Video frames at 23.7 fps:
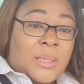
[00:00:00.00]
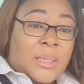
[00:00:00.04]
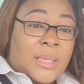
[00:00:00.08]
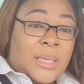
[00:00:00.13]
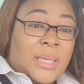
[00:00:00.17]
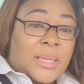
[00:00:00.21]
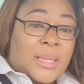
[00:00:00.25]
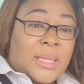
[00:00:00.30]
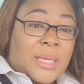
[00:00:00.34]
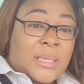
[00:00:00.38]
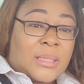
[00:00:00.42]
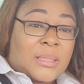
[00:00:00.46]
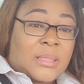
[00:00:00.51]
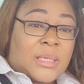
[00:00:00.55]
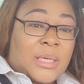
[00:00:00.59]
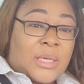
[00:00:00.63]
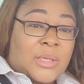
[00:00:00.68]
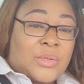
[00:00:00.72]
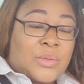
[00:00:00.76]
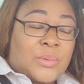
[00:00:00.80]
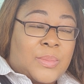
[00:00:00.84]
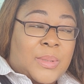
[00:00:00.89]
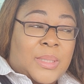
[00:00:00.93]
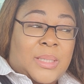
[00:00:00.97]
get that
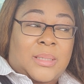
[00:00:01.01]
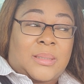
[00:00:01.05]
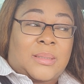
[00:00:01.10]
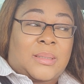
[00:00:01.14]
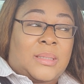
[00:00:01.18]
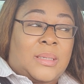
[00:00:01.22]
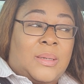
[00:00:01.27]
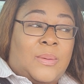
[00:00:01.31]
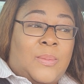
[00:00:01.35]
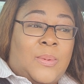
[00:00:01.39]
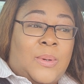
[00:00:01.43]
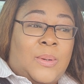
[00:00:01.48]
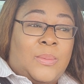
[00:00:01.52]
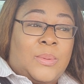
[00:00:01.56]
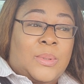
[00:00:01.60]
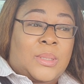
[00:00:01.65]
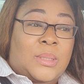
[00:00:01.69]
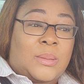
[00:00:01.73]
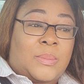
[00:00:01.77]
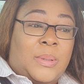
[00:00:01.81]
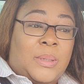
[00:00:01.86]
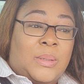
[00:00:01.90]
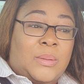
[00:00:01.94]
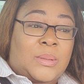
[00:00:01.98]
scheduled because someone
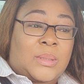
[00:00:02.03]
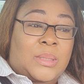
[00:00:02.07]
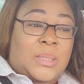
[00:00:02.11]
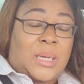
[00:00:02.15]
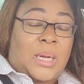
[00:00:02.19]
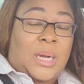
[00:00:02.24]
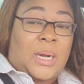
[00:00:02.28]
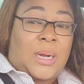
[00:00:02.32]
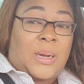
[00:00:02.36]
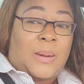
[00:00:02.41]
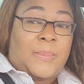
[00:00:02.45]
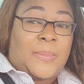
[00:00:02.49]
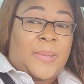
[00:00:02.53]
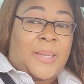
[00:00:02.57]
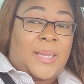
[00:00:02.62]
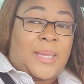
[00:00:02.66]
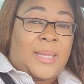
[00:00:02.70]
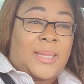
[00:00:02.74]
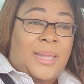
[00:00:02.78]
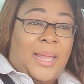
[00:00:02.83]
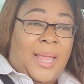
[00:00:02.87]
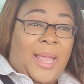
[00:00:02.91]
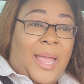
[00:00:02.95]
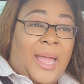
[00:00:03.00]
was supposed to call
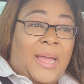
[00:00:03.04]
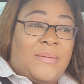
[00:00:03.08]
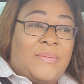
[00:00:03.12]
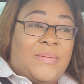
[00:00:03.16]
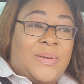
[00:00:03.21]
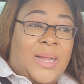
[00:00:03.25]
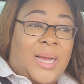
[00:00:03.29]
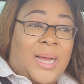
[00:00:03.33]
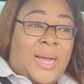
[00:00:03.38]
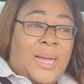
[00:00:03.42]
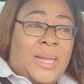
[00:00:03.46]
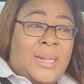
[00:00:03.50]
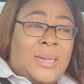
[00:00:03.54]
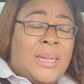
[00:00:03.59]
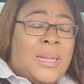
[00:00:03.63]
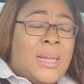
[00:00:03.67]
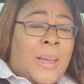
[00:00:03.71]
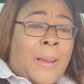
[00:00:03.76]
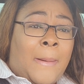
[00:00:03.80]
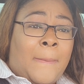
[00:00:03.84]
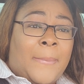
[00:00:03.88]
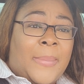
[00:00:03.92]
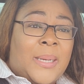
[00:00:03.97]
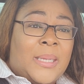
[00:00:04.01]
me and they have not.
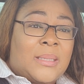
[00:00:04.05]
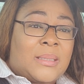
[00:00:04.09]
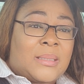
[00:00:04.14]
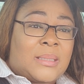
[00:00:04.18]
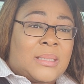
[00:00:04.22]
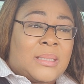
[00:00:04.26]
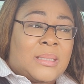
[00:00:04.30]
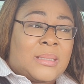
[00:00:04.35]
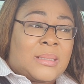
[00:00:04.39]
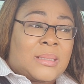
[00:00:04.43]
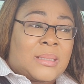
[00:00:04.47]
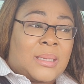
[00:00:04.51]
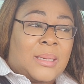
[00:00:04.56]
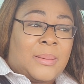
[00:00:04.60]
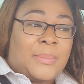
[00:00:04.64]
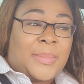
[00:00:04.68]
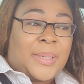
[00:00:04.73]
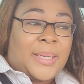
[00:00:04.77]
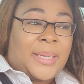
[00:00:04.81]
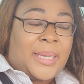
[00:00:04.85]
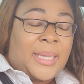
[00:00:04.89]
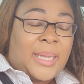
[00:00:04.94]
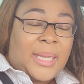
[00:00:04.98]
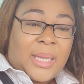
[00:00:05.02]
But since
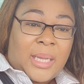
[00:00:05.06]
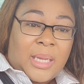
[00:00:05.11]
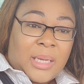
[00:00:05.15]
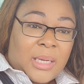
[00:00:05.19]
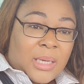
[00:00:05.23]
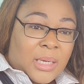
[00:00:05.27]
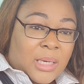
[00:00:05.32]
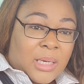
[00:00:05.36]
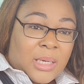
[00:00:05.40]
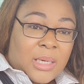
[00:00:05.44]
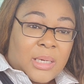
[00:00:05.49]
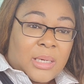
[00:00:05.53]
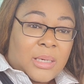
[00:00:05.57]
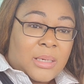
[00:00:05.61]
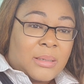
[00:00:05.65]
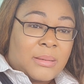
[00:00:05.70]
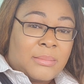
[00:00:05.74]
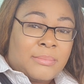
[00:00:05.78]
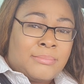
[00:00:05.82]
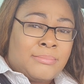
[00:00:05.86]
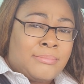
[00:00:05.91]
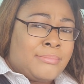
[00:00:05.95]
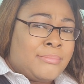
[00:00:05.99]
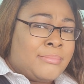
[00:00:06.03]
I'm here,
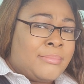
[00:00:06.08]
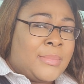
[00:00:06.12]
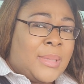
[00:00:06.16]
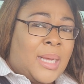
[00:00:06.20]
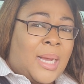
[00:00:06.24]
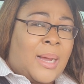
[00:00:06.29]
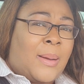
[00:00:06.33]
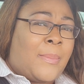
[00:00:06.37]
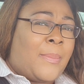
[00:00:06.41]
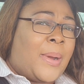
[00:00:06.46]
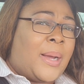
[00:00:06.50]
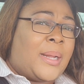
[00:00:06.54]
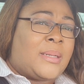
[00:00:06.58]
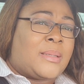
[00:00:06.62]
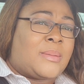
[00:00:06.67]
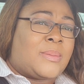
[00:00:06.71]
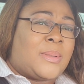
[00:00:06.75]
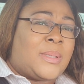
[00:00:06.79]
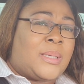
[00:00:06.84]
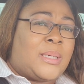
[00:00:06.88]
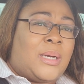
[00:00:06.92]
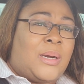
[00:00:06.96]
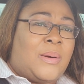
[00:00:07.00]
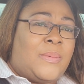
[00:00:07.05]
I might as
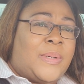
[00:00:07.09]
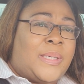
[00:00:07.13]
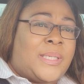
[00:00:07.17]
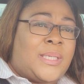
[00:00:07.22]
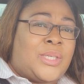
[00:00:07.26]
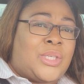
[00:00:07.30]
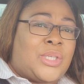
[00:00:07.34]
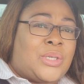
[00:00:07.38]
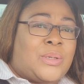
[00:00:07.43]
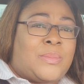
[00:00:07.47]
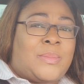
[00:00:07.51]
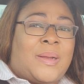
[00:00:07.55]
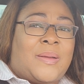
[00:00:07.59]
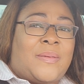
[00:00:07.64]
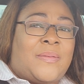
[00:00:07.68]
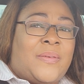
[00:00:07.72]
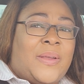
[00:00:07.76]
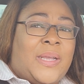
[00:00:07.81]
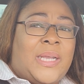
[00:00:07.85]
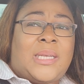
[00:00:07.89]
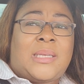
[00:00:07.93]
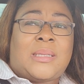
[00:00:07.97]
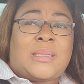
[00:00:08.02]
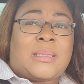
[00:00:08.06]
well go in and show my
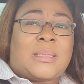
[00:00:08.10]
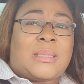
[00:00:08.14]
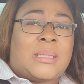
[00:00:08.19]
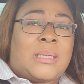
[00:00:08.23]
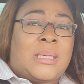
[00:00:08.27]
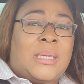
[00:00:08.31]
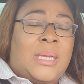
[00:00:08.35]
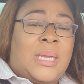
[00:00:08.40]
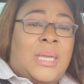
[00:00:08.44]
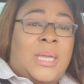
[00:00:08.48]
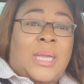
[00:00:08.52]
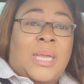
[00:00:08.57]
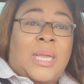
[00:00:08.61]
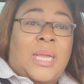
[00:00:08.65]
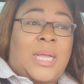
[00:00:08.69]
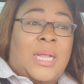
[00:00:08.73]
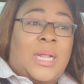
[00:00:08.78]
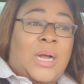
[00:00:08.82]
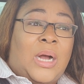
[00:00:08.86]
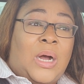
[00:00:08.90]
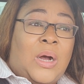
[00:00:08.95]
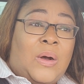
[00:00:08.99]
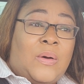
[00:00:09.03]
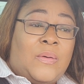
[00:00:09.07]
face.
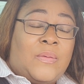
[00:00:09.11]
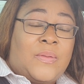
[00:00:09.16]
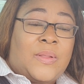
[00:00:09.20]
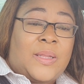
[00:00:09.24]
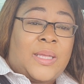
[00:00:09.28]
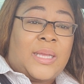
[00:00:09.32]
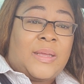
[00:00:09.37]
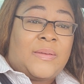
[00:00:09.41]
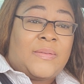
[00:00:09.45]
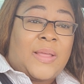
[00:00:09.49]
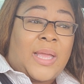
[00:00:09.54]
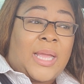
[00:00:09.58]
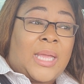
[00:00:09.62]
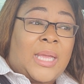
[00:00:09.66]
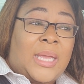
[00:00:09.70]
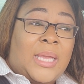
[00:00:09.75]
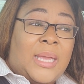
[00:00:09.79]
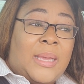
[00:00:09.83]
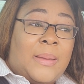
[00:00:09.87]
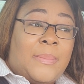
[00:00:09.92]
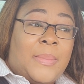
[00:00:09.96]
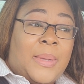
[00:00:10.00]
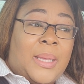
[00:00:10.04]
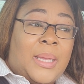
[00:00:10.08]
And hopefully if they
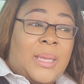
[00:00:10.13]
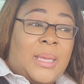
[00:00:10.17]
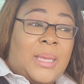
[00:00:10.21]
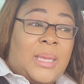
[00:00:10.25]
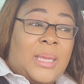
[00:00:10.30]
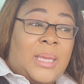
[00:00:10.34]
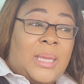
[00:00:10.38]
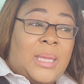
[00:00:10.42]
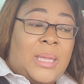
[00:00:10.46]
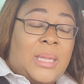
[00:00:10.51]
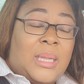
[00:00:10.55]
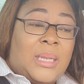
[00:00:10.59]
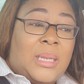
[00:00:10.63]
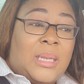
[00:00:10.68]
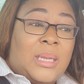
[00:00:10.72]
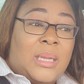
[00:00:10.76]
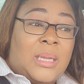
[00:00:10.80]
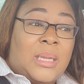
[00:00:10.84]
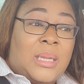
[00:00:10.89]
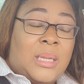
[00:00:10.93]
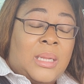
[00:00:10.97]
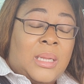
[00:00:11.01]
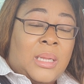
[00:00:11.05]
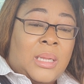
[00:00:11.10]
can get me
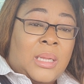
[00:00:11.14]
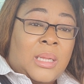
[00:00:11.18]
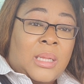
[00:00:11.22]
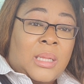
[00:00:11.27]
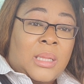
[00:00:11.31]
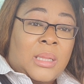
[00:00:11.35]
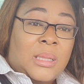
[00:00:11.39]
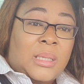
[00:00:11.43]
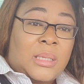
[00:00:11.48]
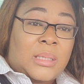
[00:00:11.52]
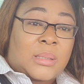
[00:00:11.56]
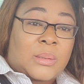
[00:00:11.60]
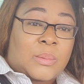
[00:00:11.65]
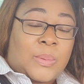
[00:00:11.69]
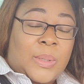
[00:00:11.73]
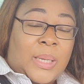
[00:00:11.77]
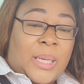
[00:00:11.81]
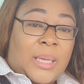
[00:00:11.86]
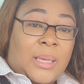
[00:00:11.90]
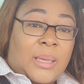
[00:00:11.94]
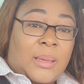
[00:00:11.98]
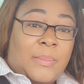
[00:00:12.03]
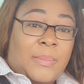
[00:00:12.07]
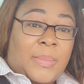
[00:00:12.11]
in this
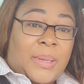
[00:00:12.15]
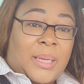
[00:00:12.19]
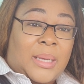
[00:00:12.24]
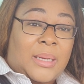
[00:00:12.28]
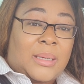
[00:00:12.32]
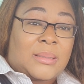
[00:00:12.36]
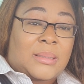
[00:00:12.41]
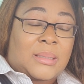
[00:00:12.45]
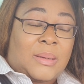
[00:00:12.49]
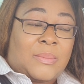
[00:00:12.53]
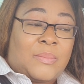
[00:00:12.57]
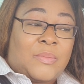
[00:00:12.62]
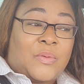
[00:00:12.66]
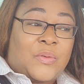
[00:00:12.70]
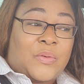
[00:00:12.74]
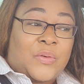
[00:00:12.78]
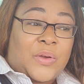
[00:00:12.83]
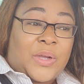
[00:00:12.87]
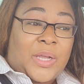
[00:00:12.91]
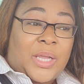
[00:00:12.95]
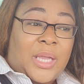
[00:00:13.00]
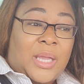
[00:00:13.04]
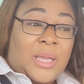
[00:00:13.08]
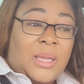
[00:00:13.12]
week because I'm
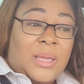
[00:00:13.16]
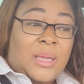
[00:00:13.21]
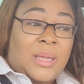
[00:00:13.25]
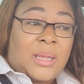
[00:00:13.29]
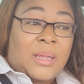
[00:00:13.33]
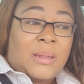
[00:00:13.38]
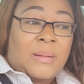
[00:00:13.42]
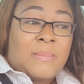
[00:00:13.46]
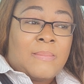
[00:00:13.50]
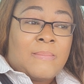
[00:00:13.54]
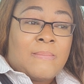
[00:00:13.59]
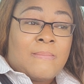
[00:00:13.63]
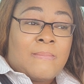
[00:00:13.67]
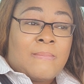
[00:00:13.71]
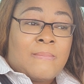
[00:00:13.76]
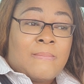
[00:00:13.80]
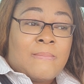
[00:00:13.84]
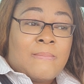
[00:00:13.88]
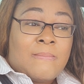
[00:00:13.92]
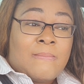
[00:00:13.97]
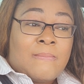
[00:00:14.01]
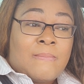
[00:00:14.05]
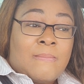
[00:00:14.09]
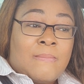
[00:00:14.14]
free
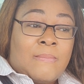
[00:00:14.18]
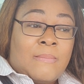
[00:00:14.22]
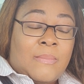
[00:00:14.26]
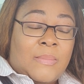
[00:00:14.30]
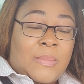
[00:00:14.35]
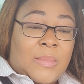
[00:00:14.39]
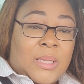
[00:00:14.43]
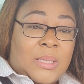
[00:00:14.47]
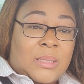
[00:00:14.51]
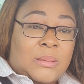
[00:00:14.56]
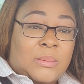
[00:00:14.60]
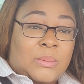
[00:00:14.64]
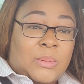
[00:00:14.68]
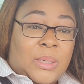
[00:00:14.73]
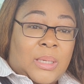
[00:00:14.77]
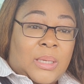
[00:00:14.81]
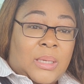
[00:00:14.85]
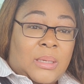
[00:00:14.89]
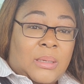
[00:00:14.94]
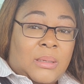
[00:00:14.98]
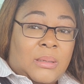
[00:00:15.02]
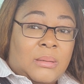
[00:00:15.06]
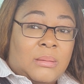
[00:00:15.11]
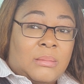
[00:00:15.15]
this week,